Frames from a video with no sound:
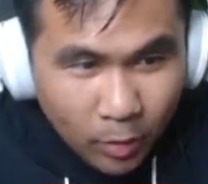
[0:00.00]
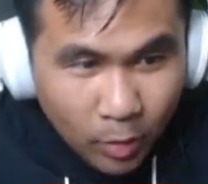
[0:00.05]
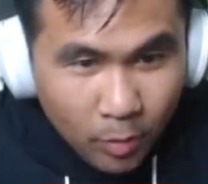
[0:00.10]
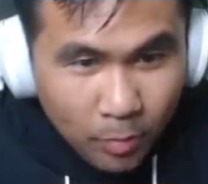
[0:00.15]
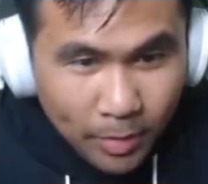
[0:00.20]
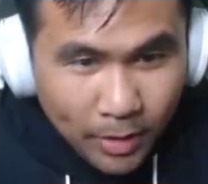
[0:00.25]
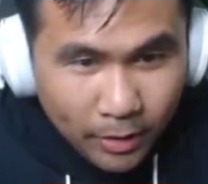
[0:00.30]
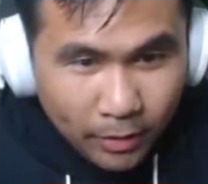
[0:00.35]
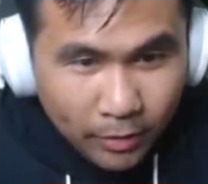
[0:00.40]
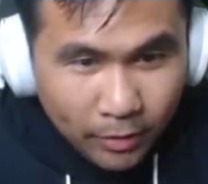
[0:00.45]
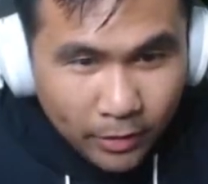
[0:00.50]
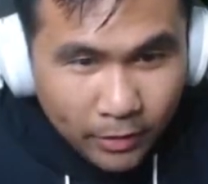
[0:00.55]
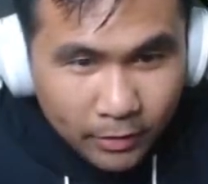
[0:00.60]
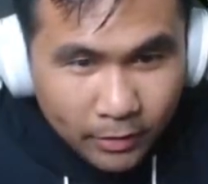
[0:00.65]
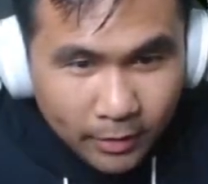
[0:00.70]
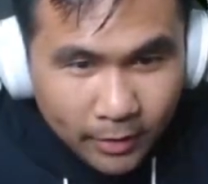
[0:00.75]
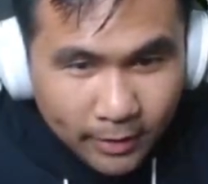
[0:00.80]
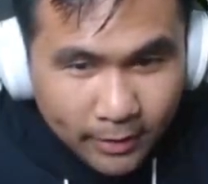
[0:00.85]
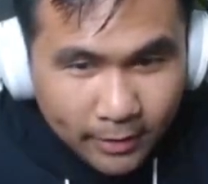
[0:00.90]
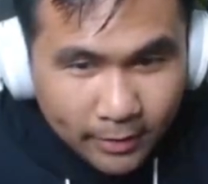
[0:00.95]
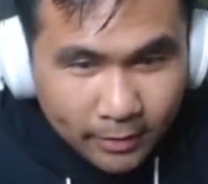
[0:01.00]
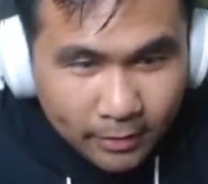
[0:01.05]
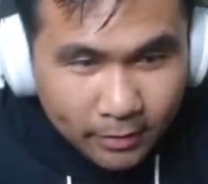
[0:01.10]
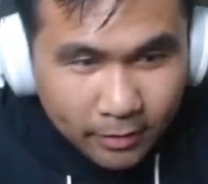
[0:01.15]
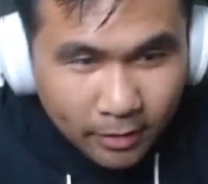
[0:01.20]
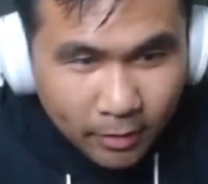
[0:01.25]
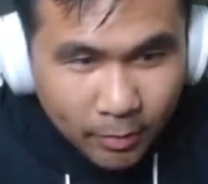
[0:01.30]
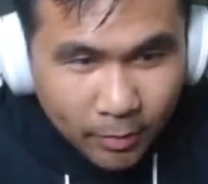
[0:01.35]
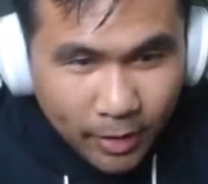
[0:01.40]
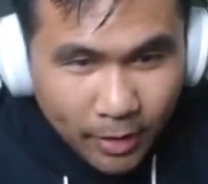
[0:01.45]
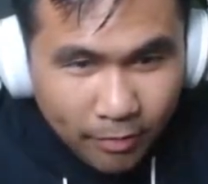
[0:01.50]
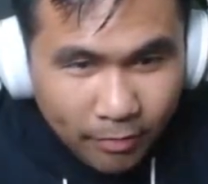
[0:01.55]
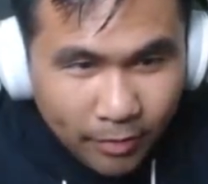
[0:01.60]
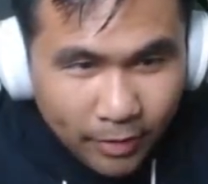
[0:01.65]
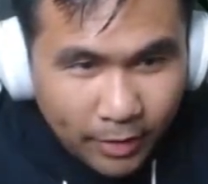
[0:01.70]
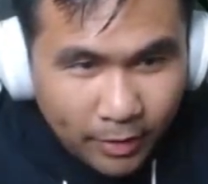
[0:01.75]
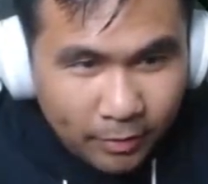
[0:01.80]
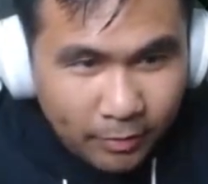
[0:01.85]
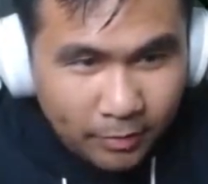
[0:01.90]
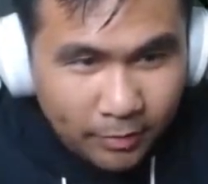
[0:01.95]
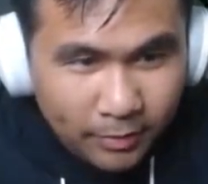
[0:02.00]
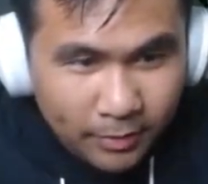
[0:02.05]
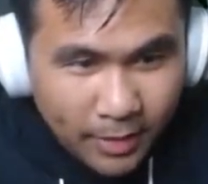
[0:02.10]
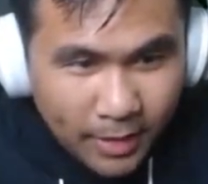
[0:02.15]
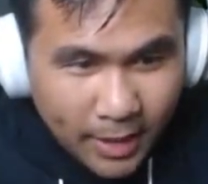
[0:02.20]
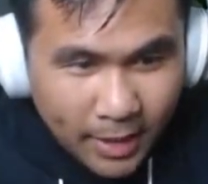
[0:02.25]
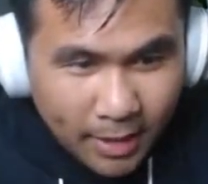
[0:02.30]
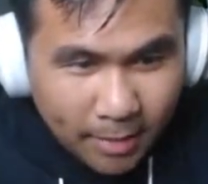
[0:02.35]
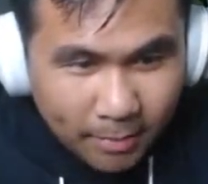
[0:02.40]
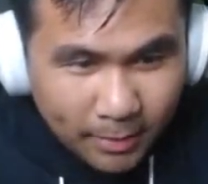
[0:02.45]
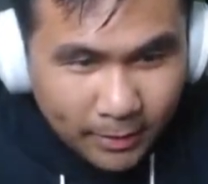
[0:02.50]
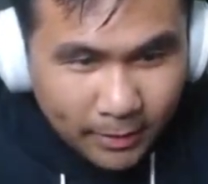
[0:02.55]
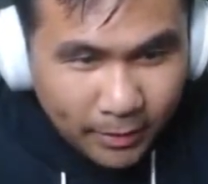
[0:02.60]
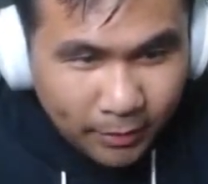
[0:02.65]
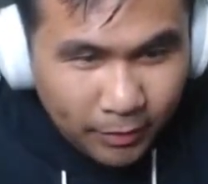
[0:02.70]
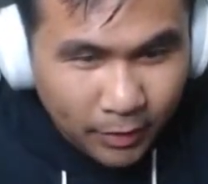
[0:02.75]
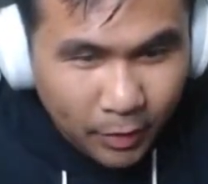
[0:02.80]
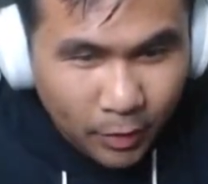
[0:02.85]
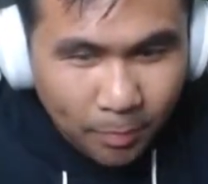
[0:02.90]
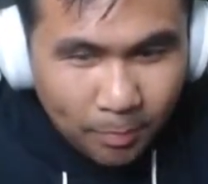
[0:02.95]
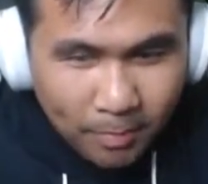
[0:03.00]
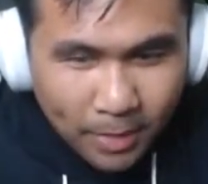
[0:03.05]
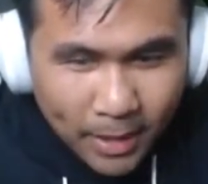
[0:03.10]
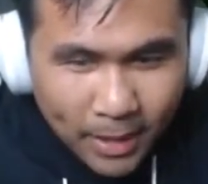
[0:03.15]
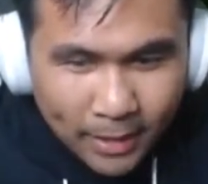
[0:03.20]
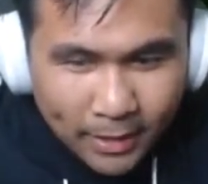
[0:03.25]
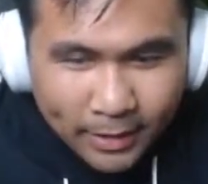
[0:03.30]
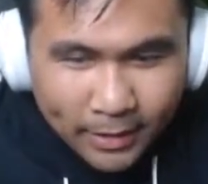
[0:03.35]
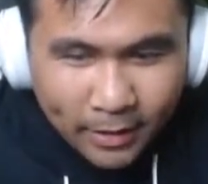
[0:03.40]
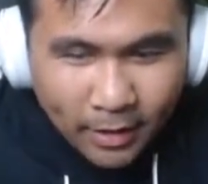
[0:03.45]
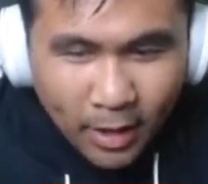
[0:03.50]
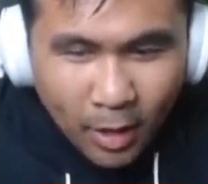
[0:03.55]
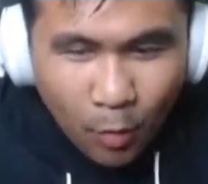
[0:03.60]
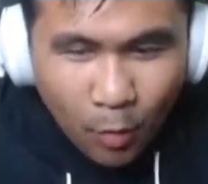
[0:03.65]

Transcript: Oh my goodness, look at this. Look what I found. I got myself a little mod, a